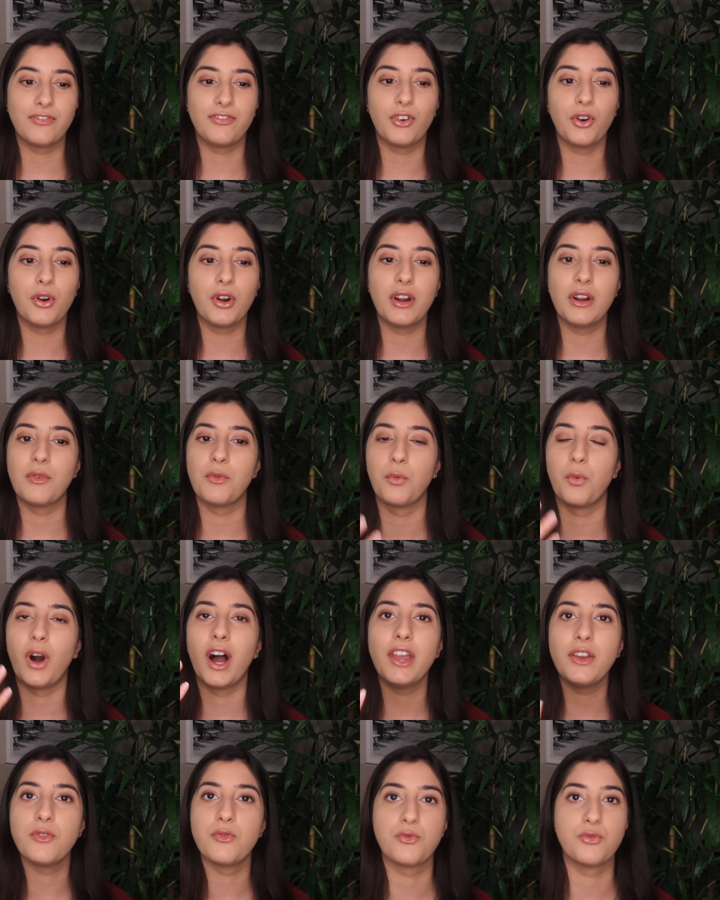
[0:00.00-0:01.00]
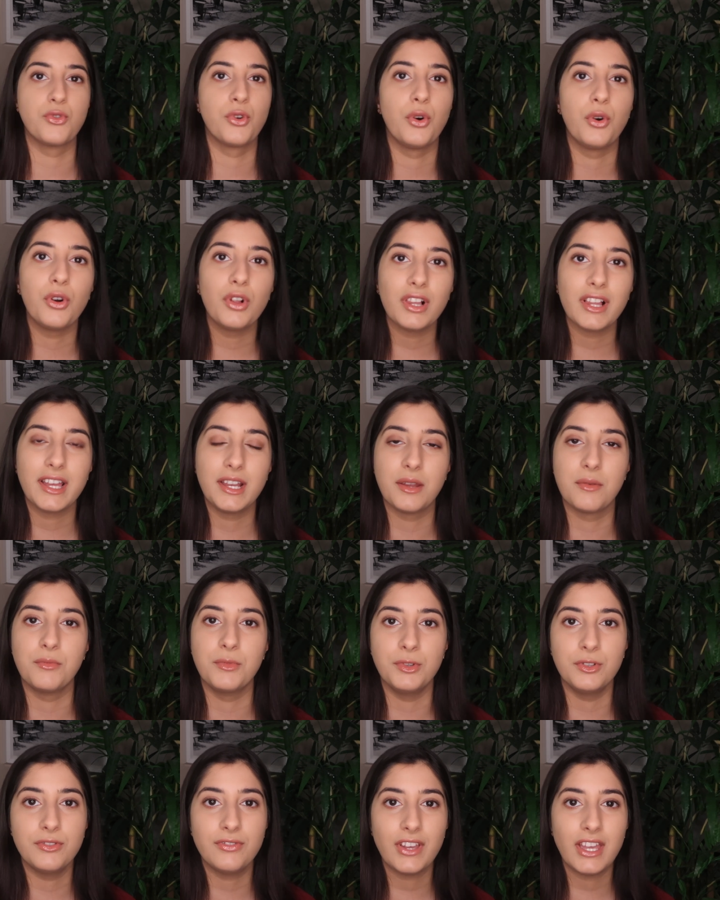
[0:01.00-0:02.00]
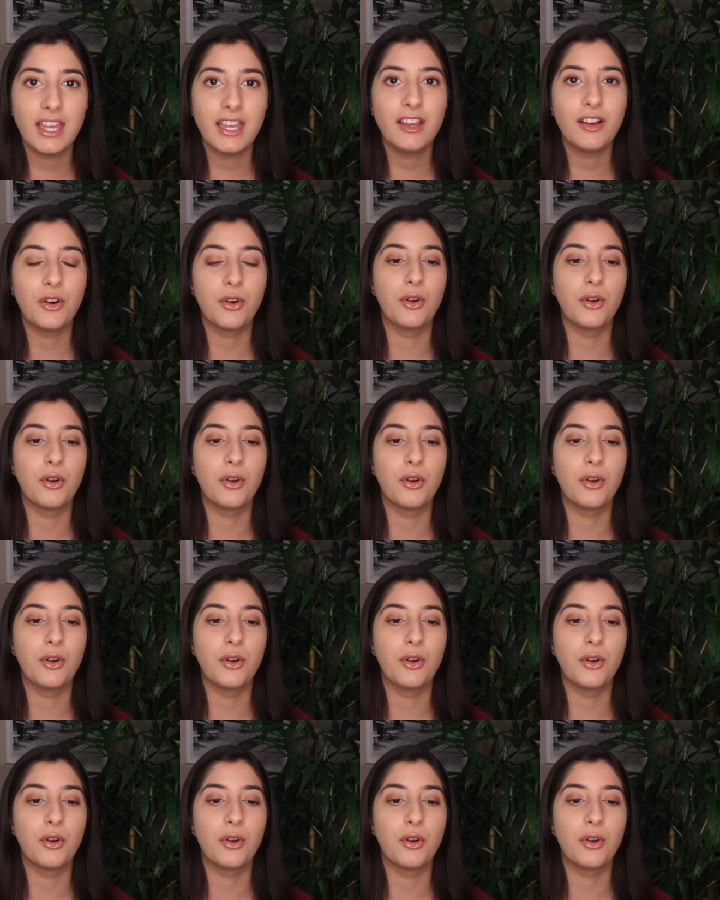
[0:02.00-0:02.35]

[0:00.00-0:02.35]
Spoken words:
for one role in a movie,